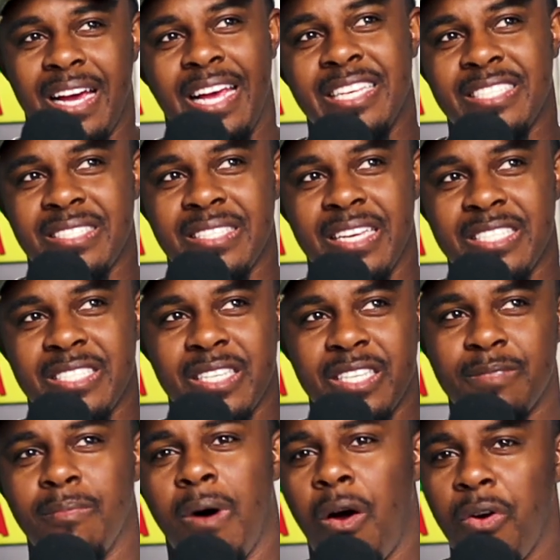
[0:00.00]
it's it's
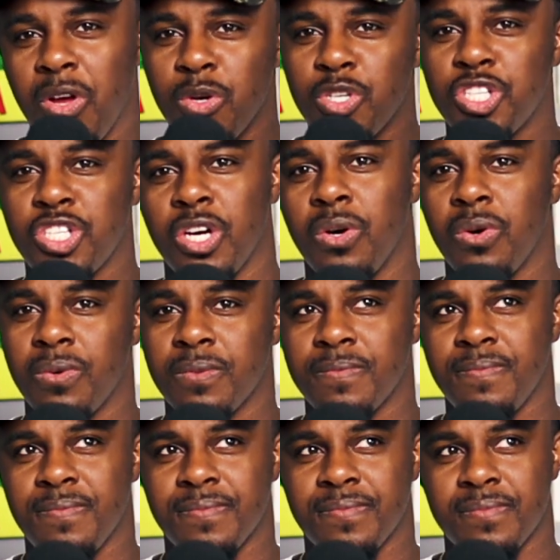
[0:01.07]
it's Mario's show,
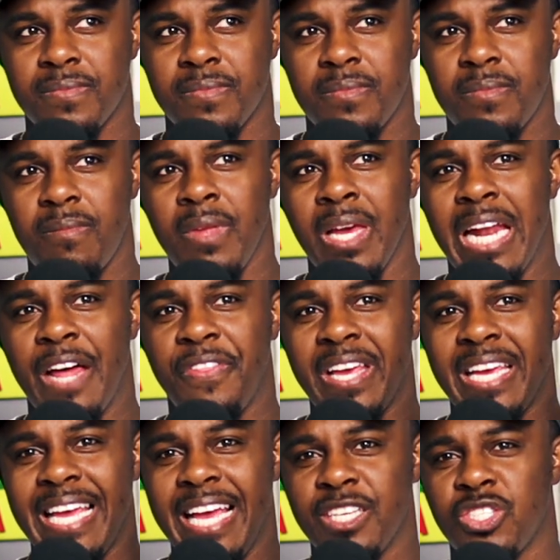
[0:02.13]
and I
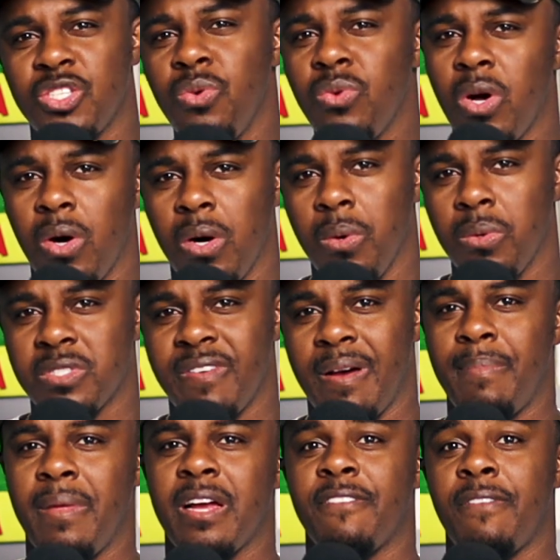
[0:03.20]
think he has two co-hosts. If
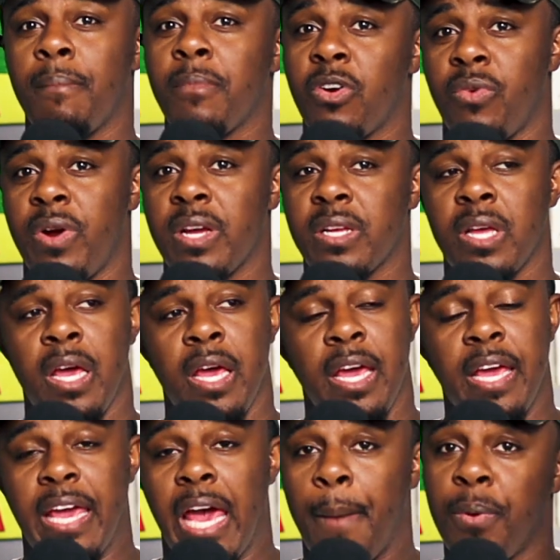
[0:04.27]
I'm not if I'm correct,
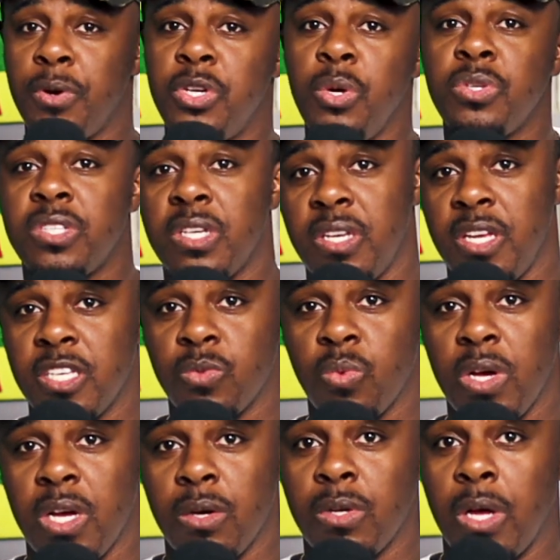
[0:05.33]
he had a producer in there as
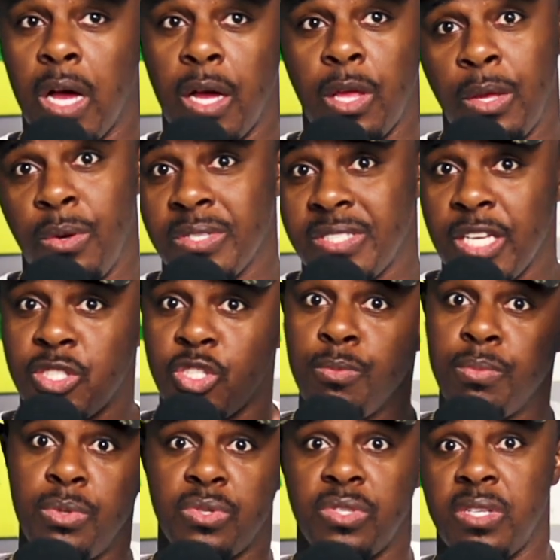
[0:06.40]
well. Uh, you could say two
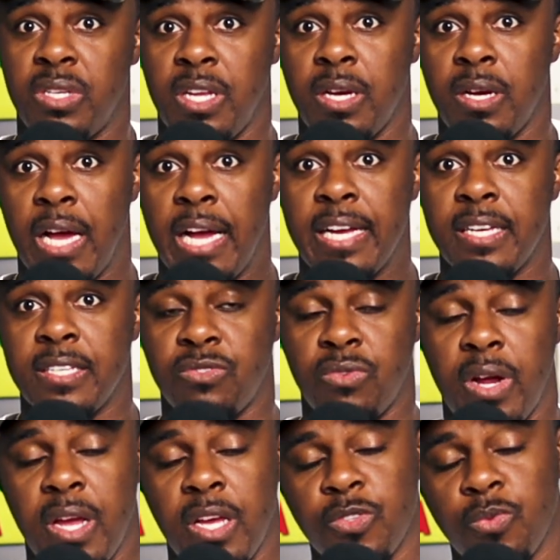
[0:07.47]
producers in there, I guess,
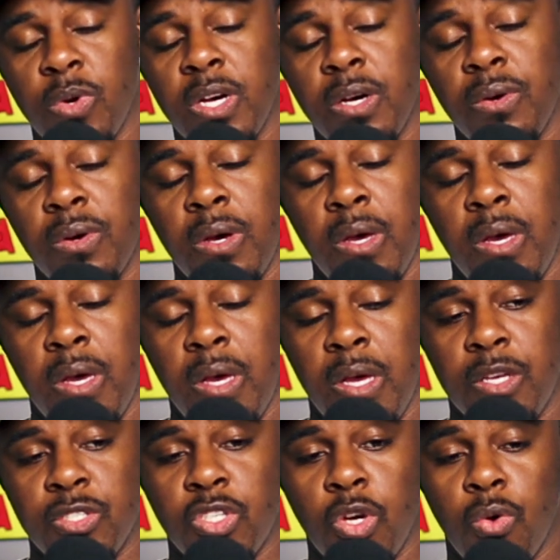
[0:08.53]
right as well.
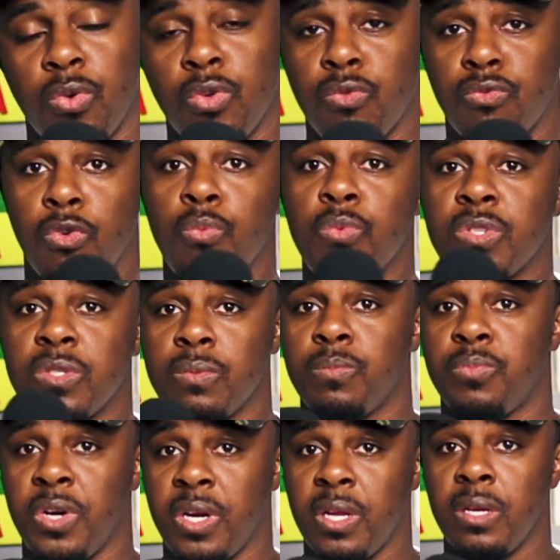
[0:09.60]
So the room was
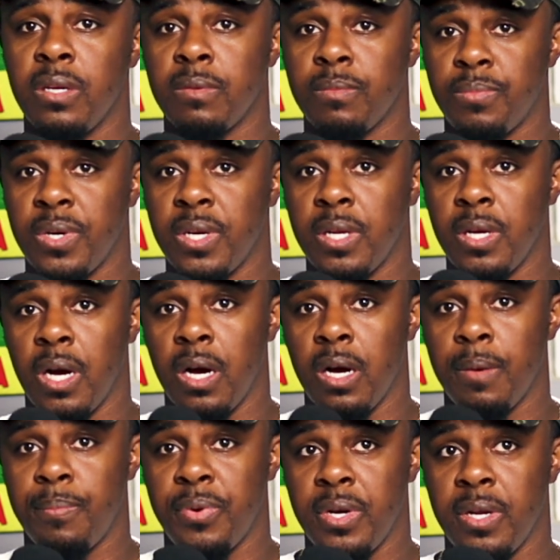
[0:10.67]
pretty pretty
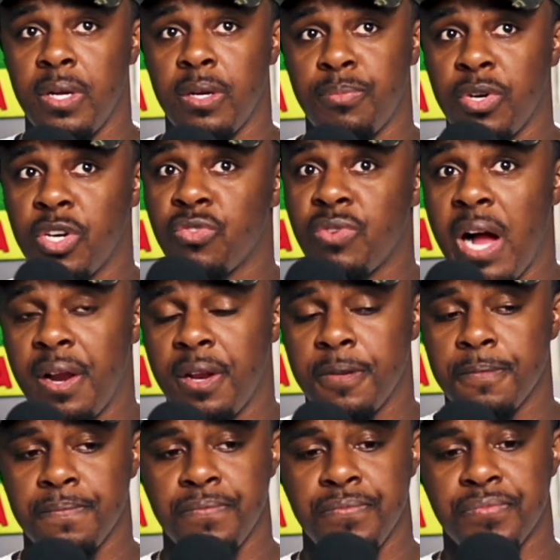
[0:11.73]
uh pretty pretty
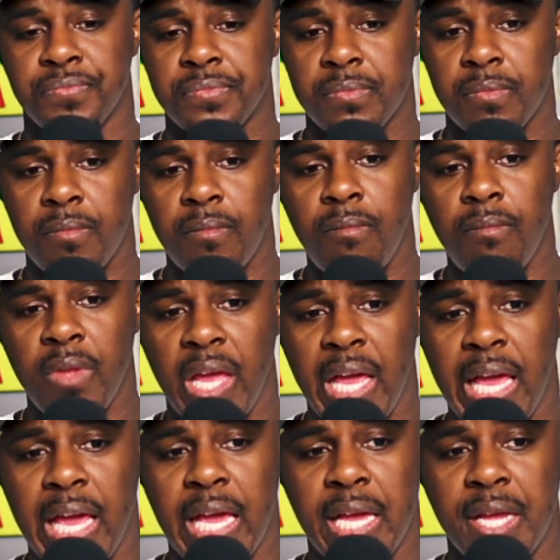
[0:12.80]
crowded,
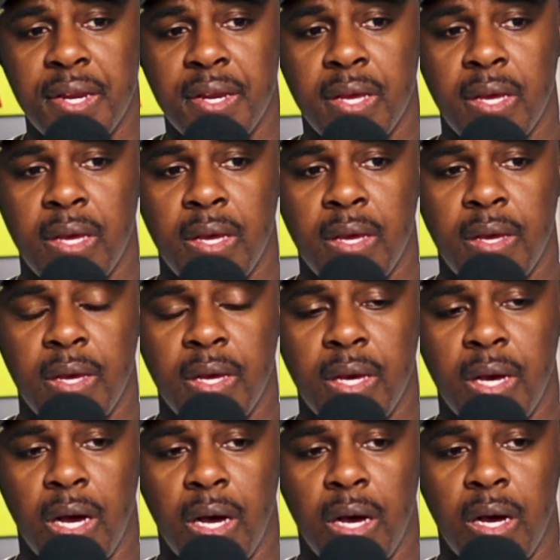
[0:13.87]
and
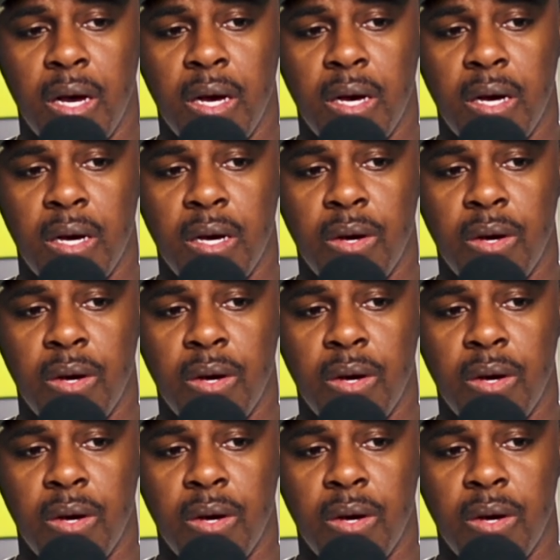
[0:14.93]
uh,